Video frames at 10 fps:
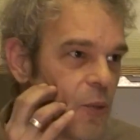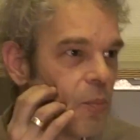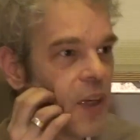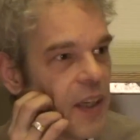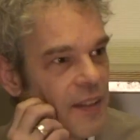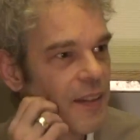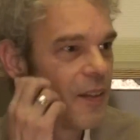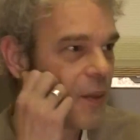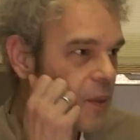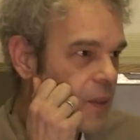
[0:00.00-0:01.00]
you might,
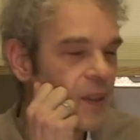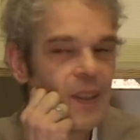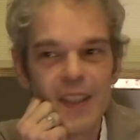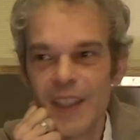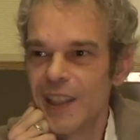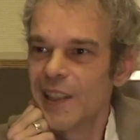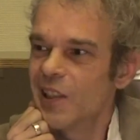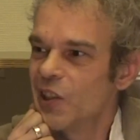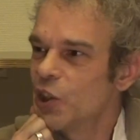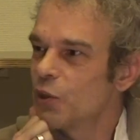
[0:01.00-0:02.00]

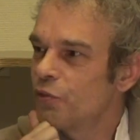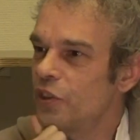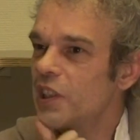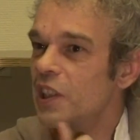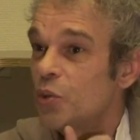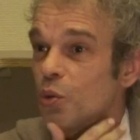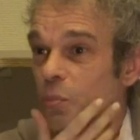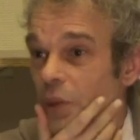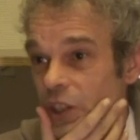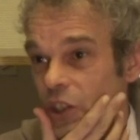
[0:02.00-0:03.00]
not feel it too
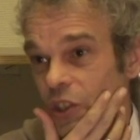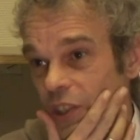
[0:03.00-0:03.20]
much.